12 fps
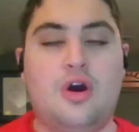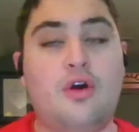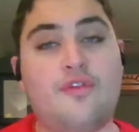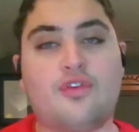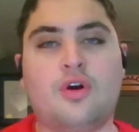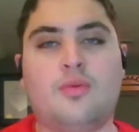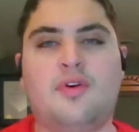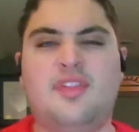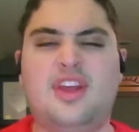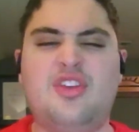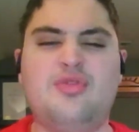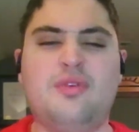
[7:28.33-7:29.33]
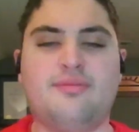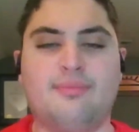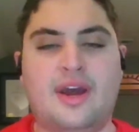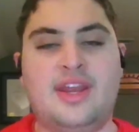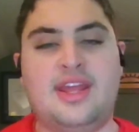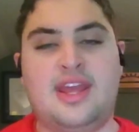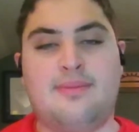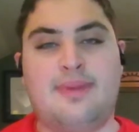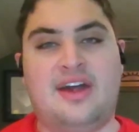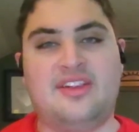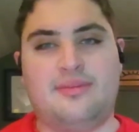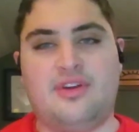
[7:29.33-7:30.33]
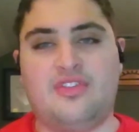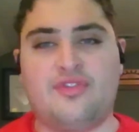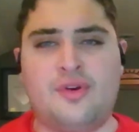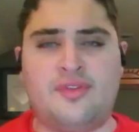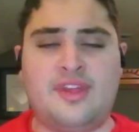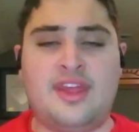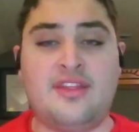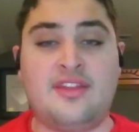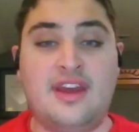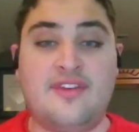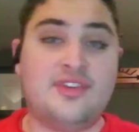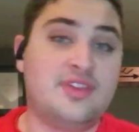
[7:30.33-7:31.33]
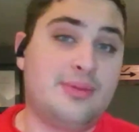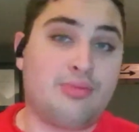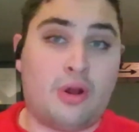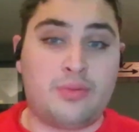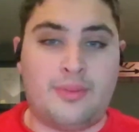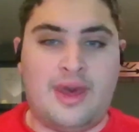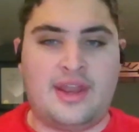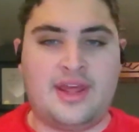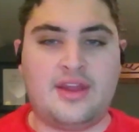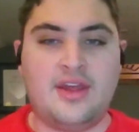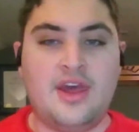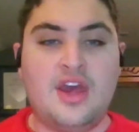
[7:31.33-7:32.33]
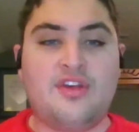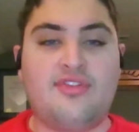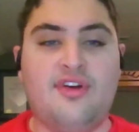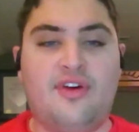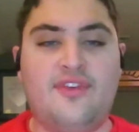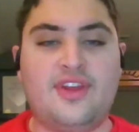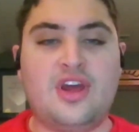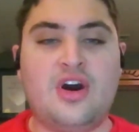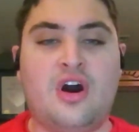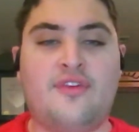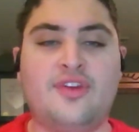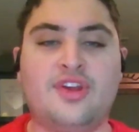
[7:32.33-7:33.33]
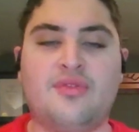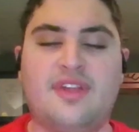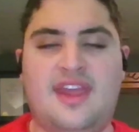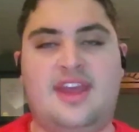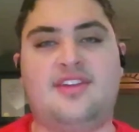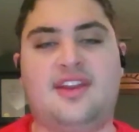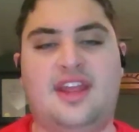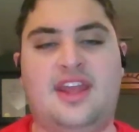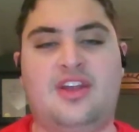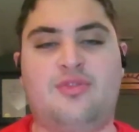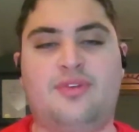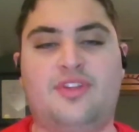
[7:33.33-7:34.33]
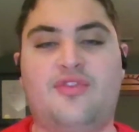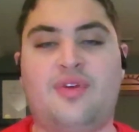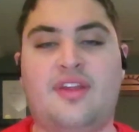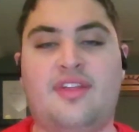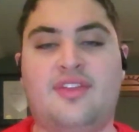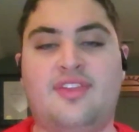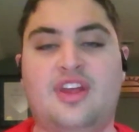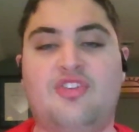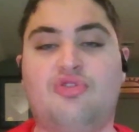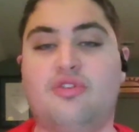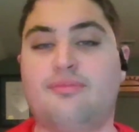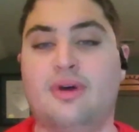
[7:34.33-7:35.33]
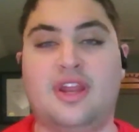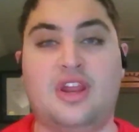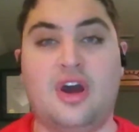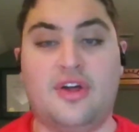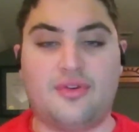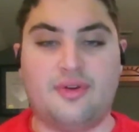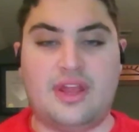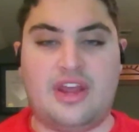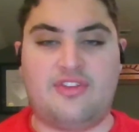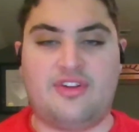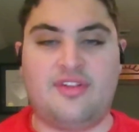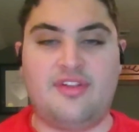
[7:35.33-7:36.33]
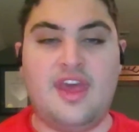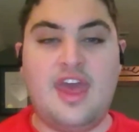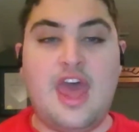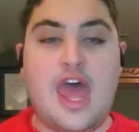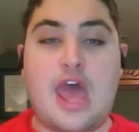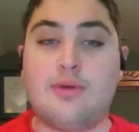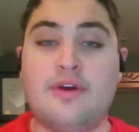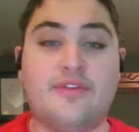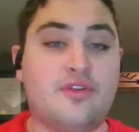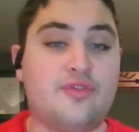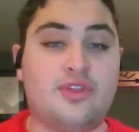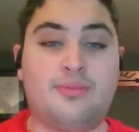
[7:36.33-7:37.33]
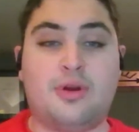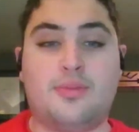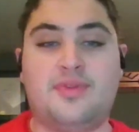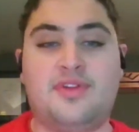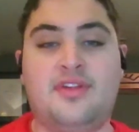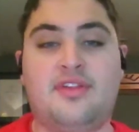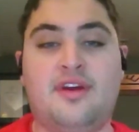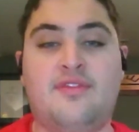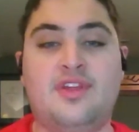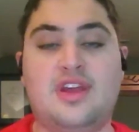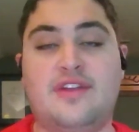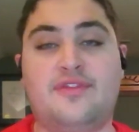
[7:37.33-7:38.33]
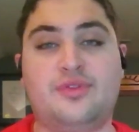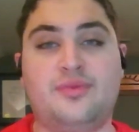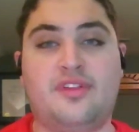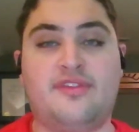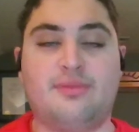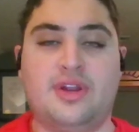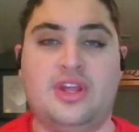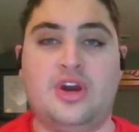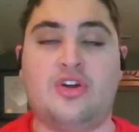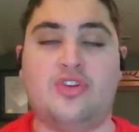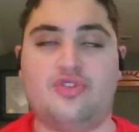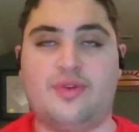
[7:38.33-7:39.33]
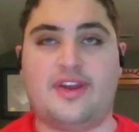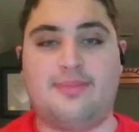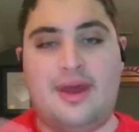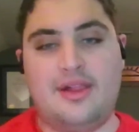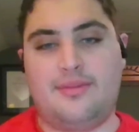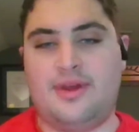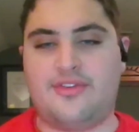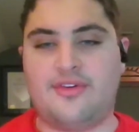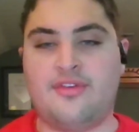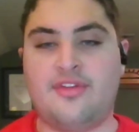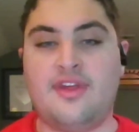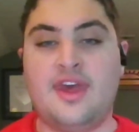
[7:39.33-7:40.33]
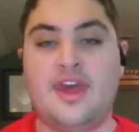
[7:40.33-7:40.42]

Overall, while the issue of money in ballot measure votes is definitely problematic, solving it often goes hand in hand with addressing the issue of money in other elections. However, for the purposes of the influence of money on direct ballot measures,